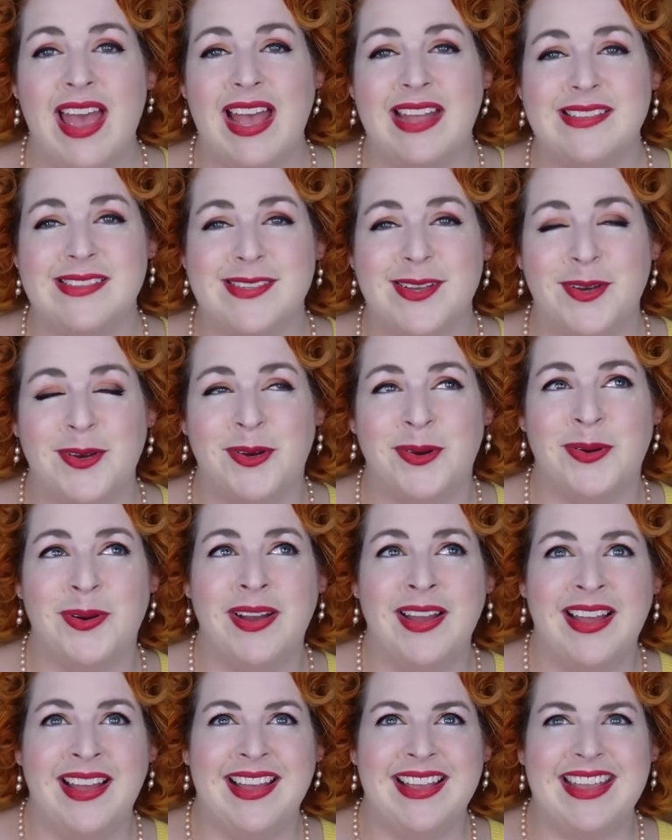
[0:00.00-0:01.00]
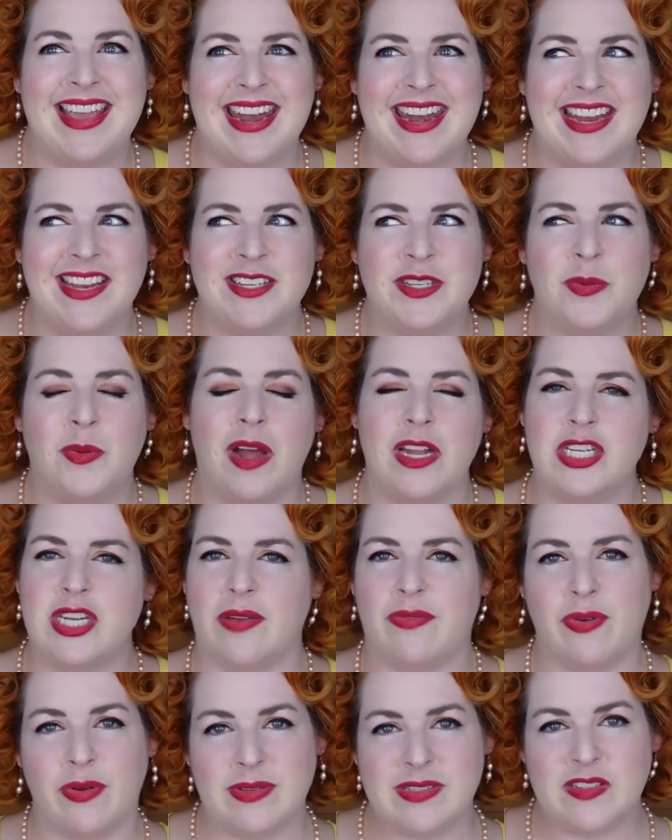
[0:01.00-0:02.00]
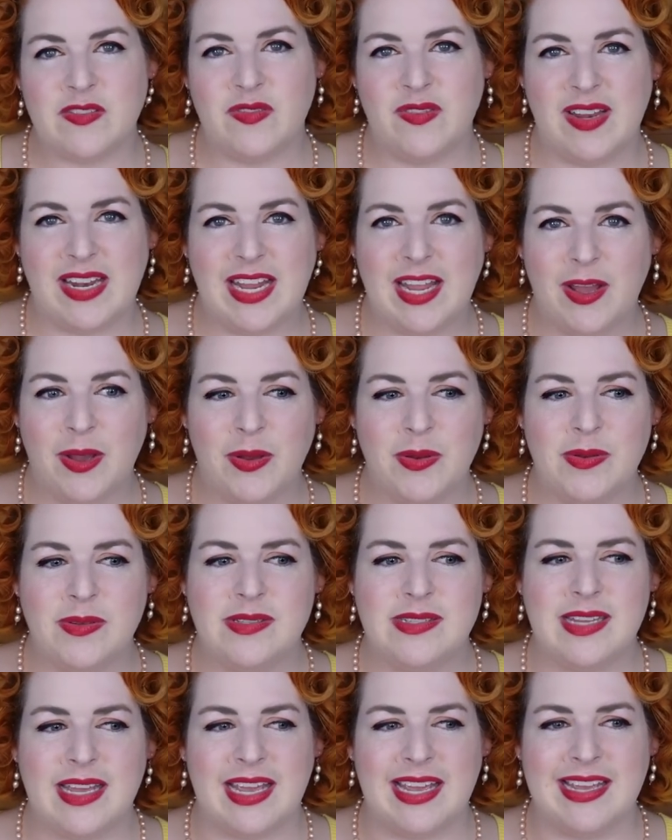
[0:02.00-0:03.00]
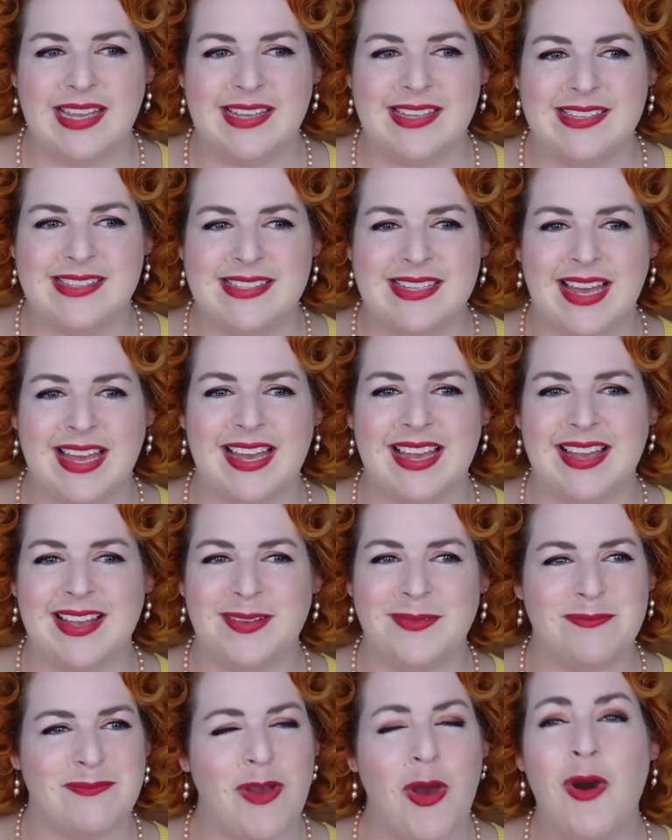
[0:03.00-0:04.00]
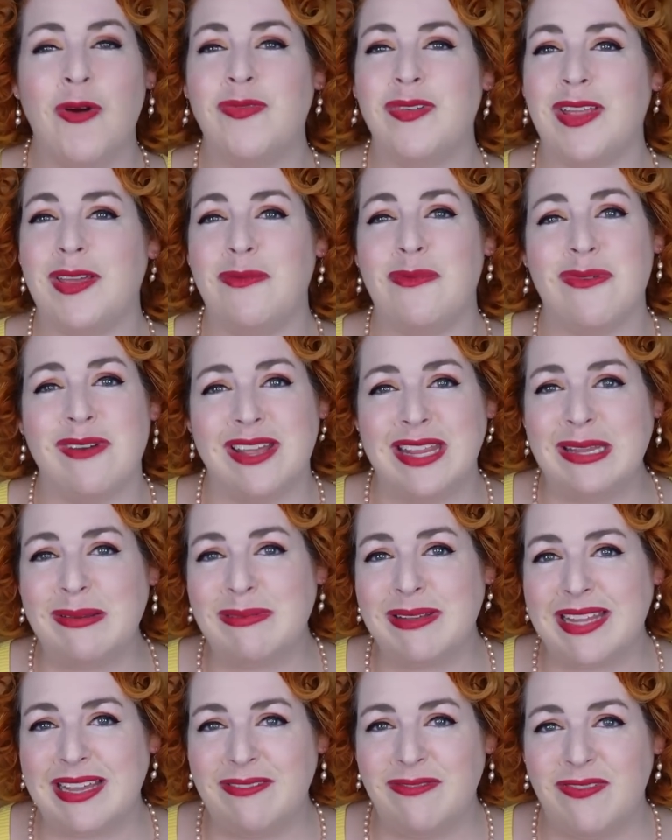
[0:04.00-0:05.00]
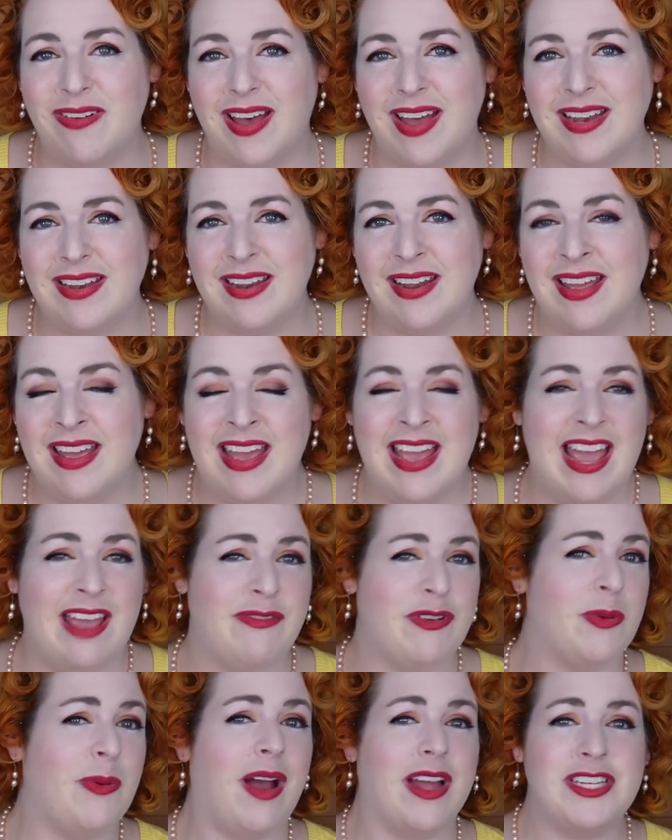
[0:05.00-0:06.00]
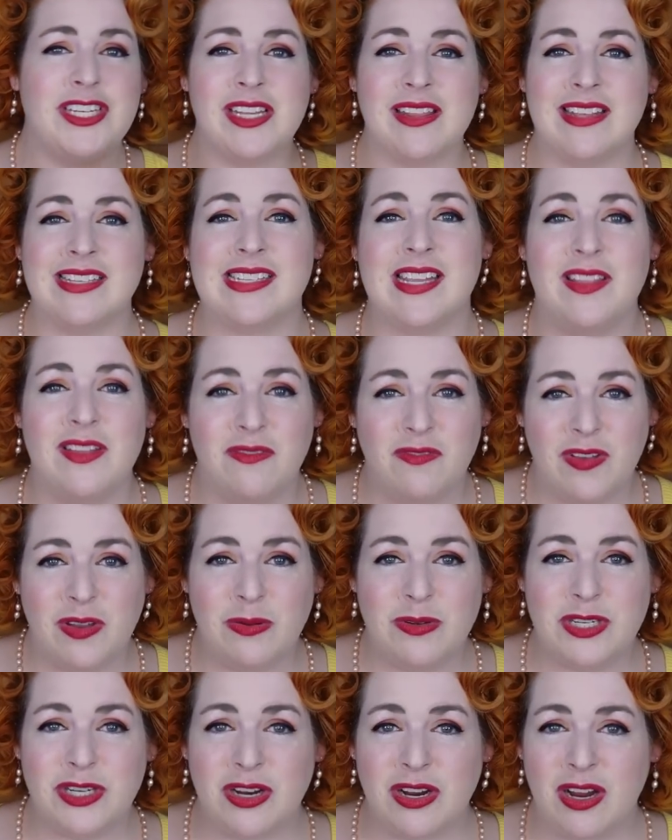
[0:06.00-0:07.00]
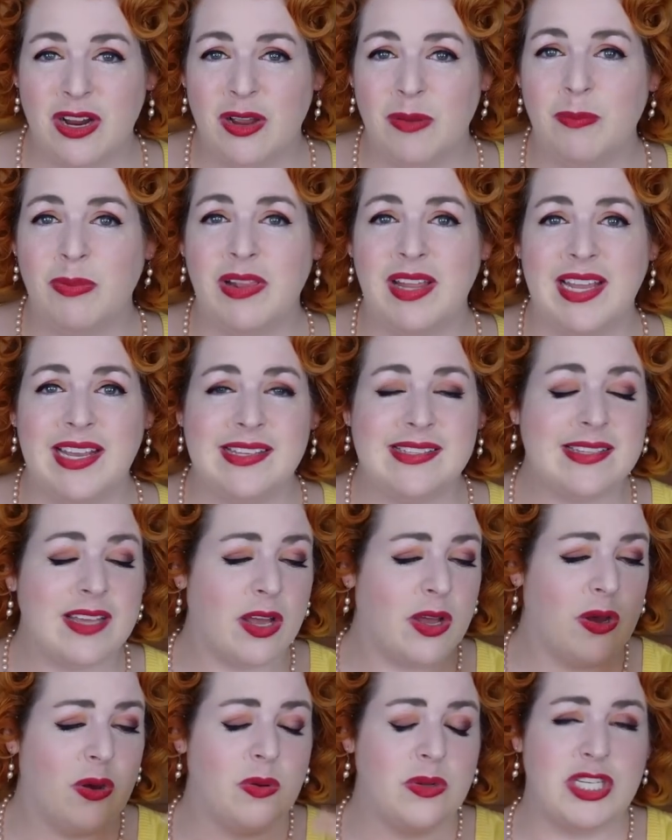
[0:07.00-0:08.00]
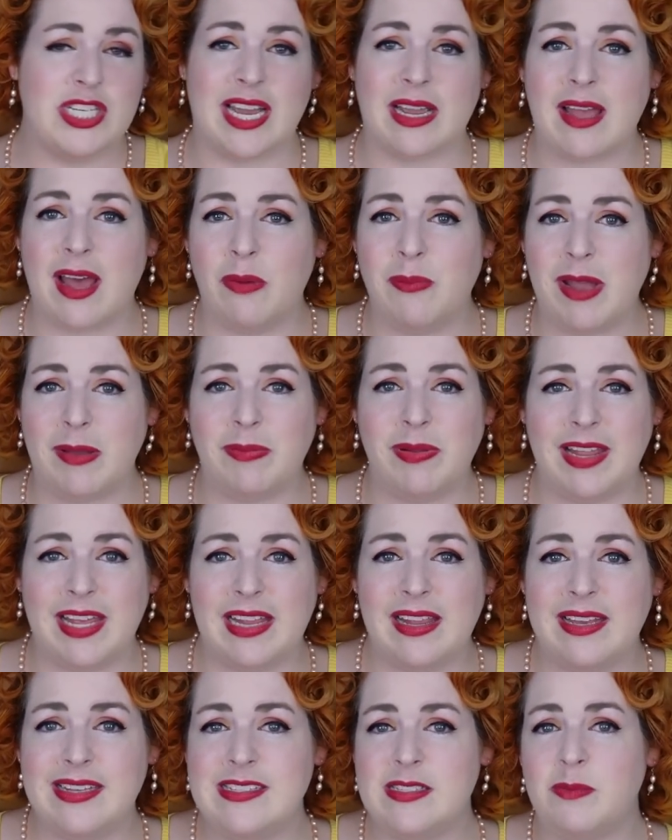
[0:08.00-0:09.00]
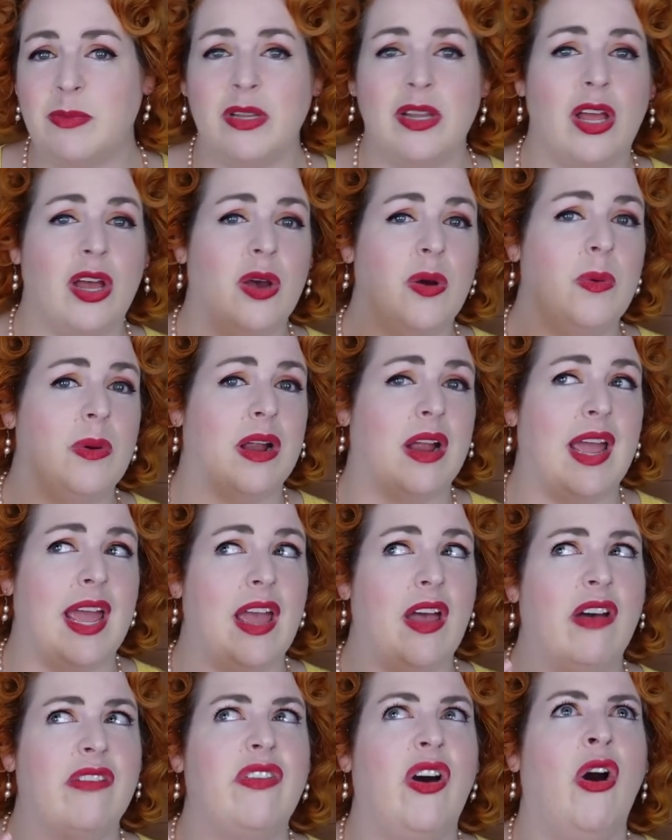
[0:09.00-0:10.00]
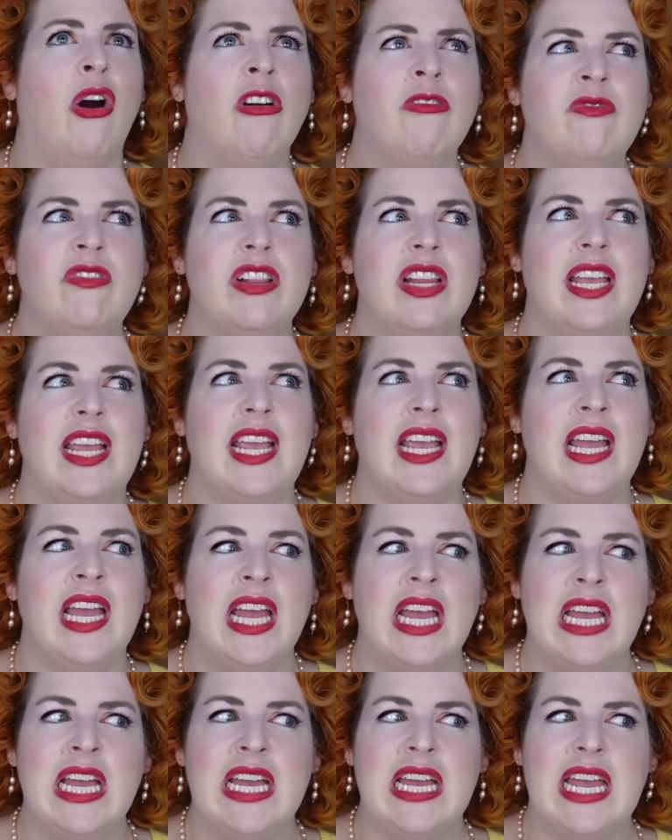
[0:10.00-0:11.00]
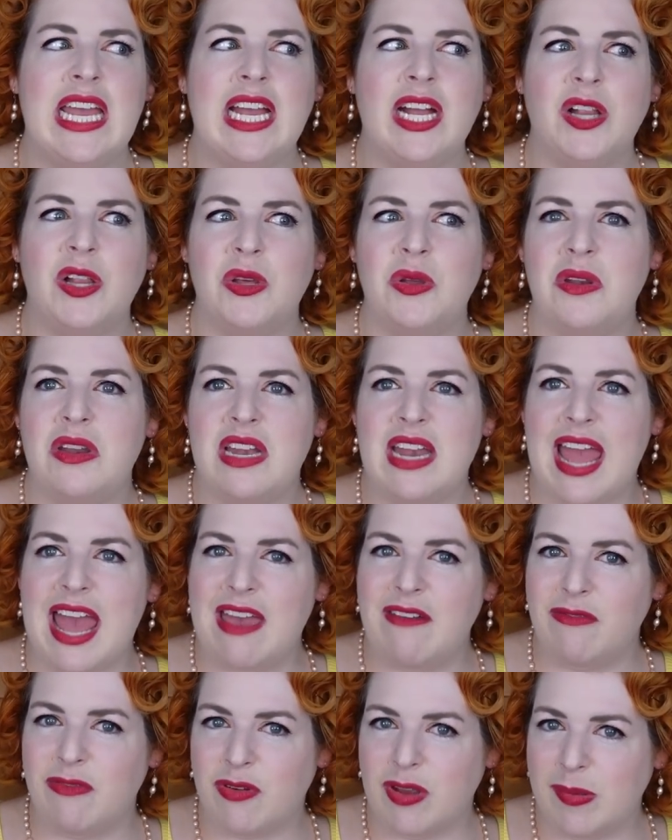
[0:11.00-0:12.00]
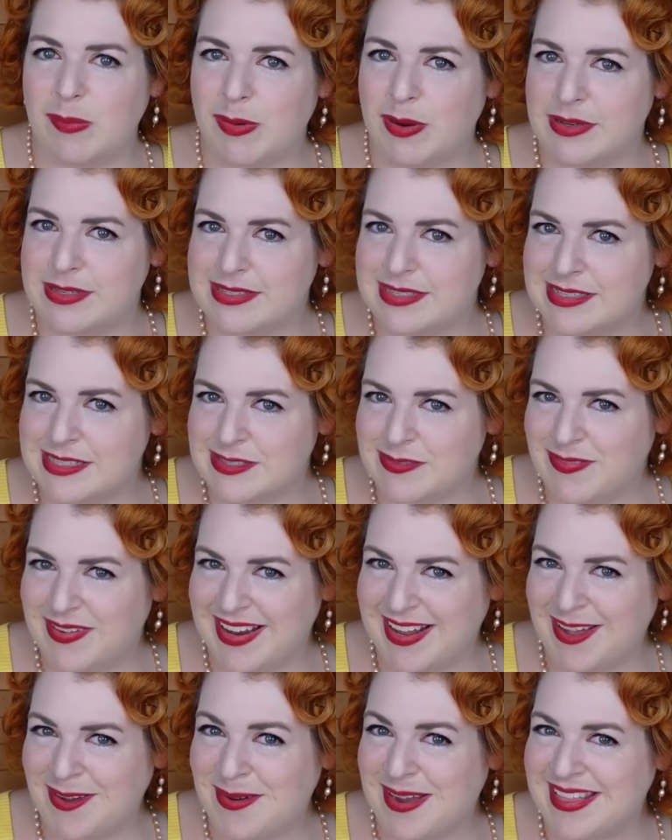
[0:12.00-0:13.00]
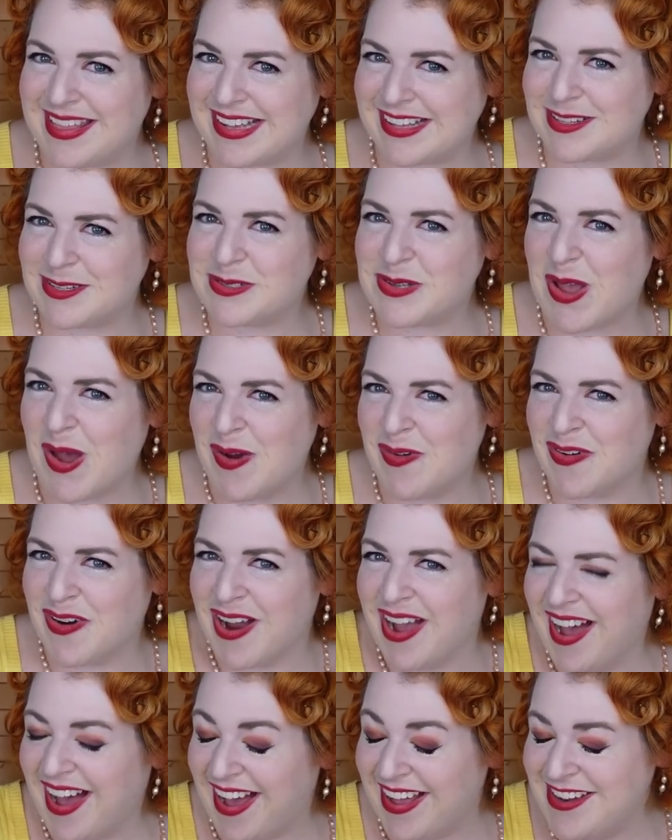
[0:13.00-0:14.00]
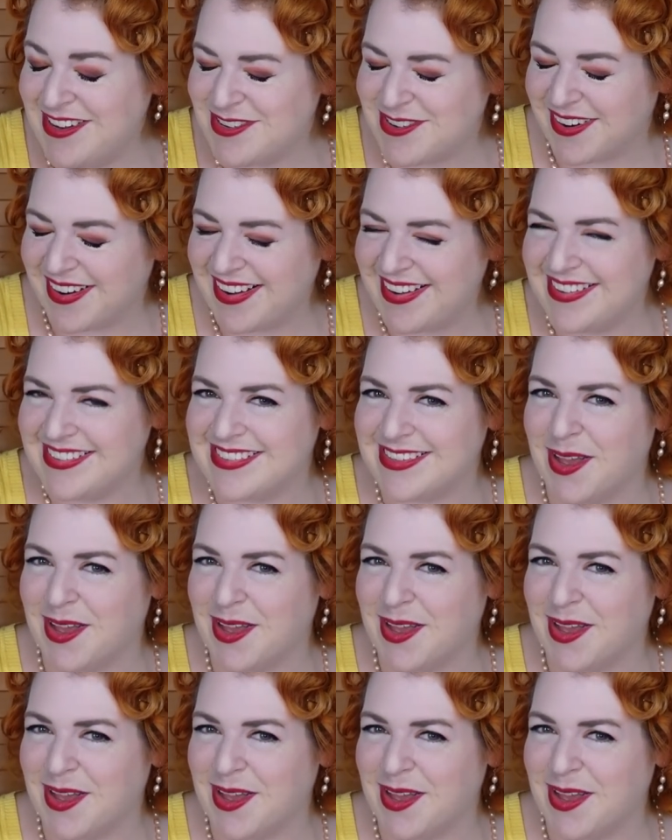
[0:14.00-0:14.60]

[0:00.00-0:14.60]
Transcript: And so getting to watch everyone's videos is hopefully really, really fun. If you're watching this in the future, please go check out my playlist below where I have hopefully included every person's video. I think there's over 100,